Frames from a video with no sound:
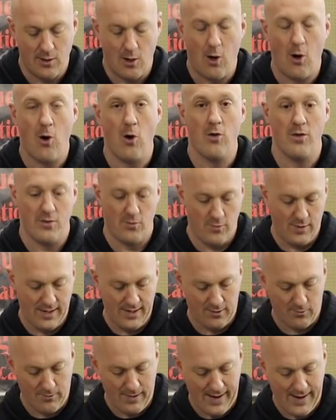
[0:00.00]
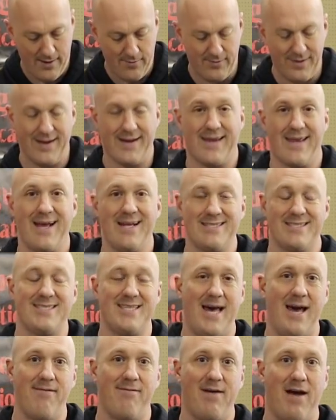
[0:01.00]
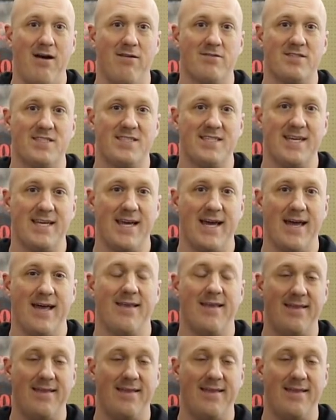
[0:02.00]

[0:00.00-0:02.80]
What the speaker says: all the way around against that valve seat,